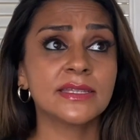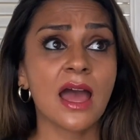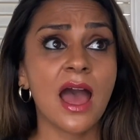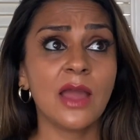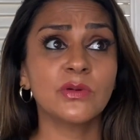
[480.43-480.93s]

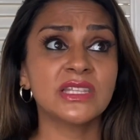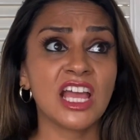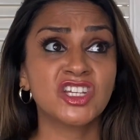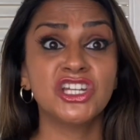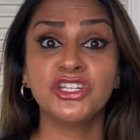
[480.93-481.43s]
I was
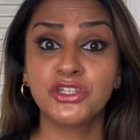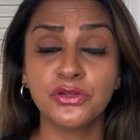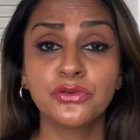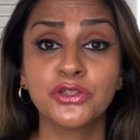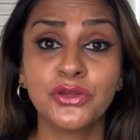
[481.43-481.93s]
actually
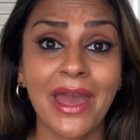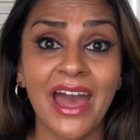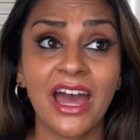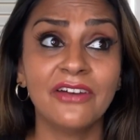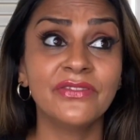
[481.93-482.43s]
due to
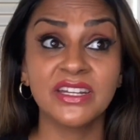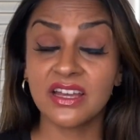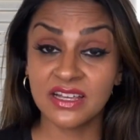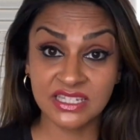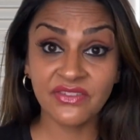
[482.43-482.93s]
have a
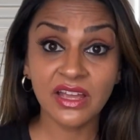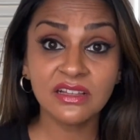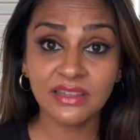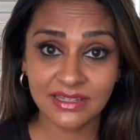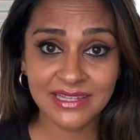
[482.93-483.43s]
cervical
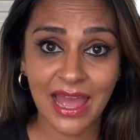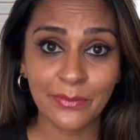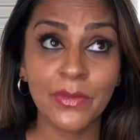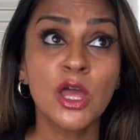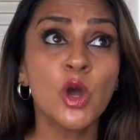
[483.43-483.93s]
exam,
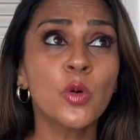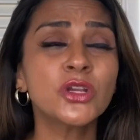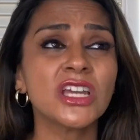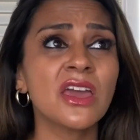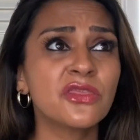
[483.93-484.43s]
which
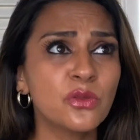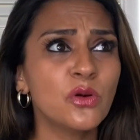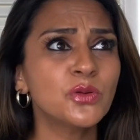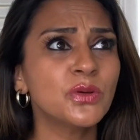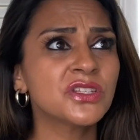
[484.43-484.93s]
I
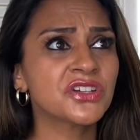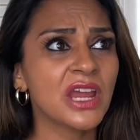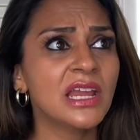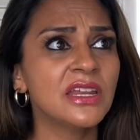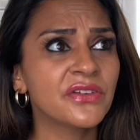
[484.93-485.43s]
thought was
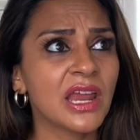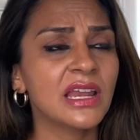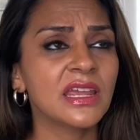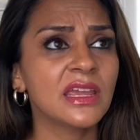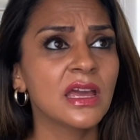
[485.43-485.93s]

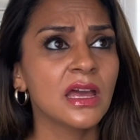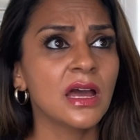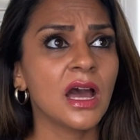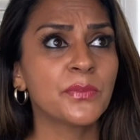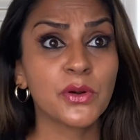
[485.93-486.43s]
really
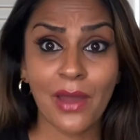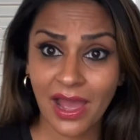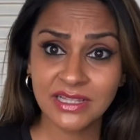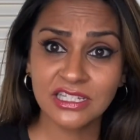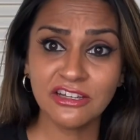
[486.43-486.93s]

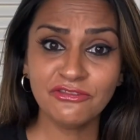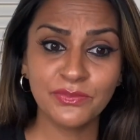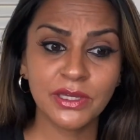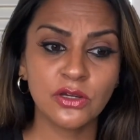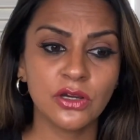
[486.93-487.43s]
proactive,
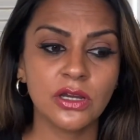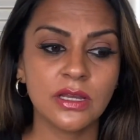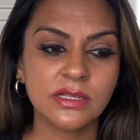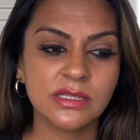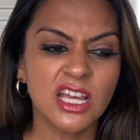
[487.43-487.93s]

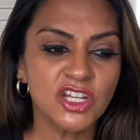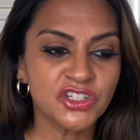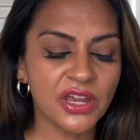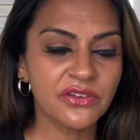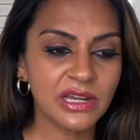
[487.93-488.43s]
because
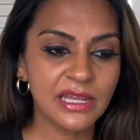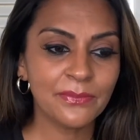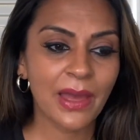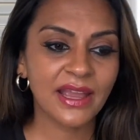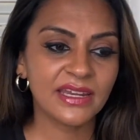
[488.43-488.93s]
generally
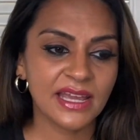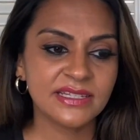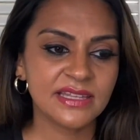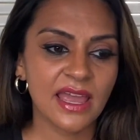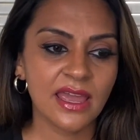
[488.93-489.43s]
back in
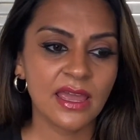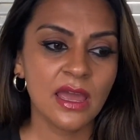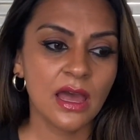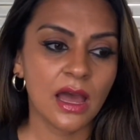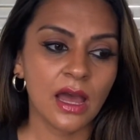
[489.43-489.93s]
SA,
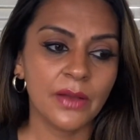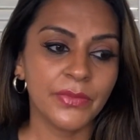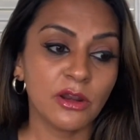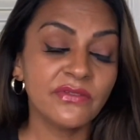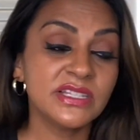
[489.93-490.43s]
and
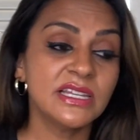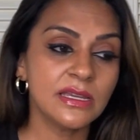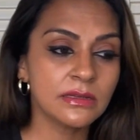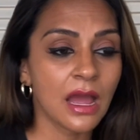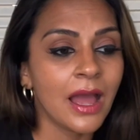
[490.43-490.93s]

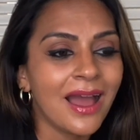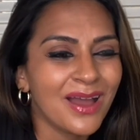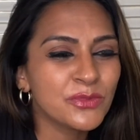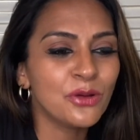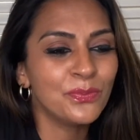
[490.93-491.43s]
obviously I'm
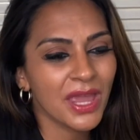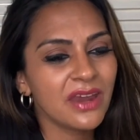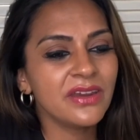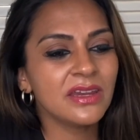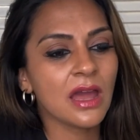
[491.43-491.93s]

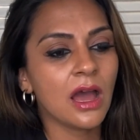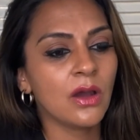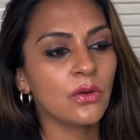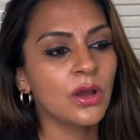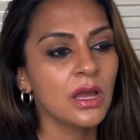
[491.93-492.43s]
comparing now,